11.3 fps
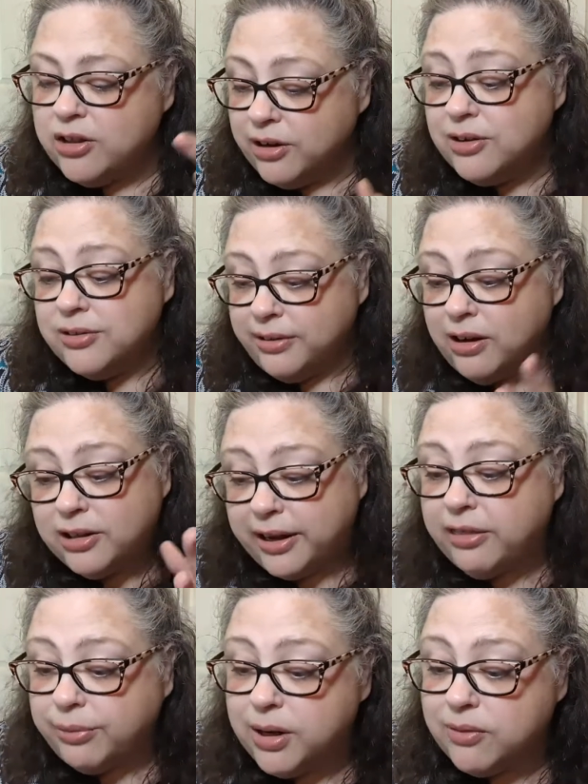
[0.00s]
There there are like
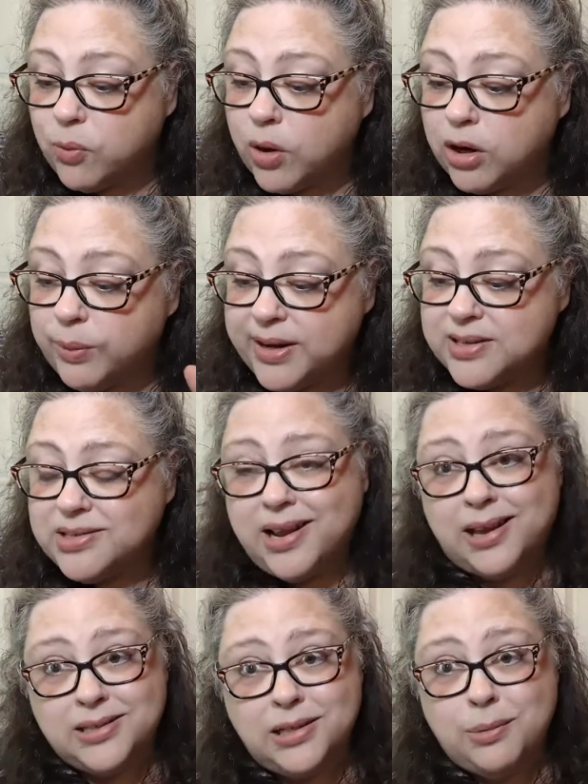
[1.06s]
three or four Korea
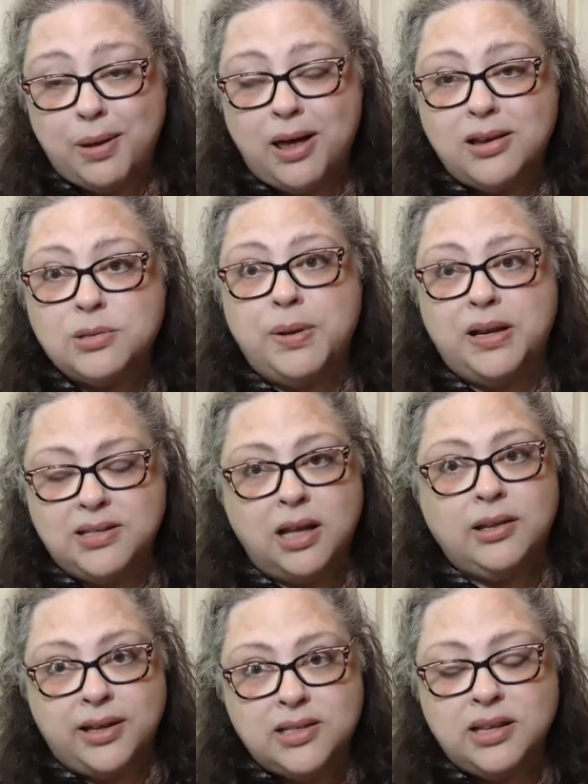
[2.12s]
snacks in the box, but it's not
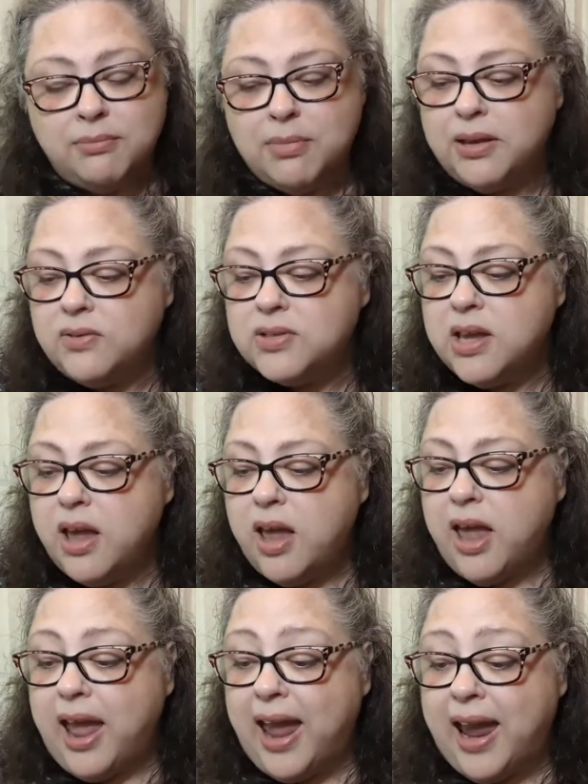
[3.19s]
like some months.
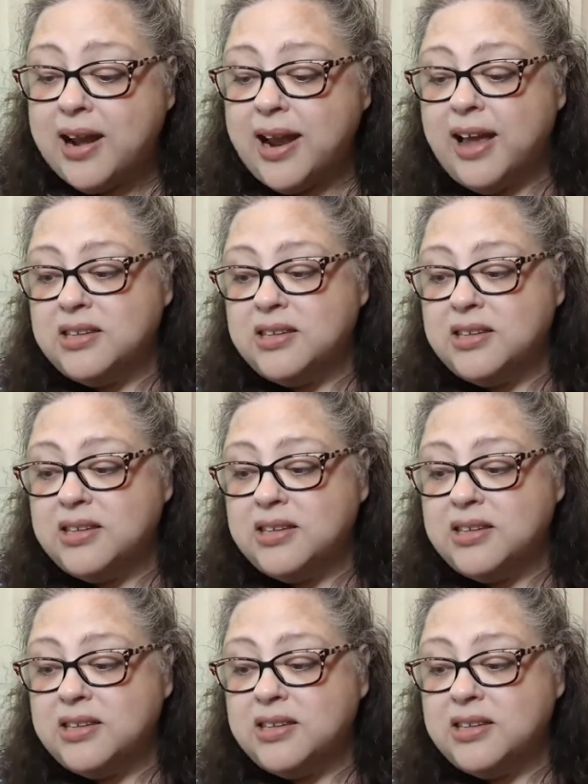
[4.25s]
And I got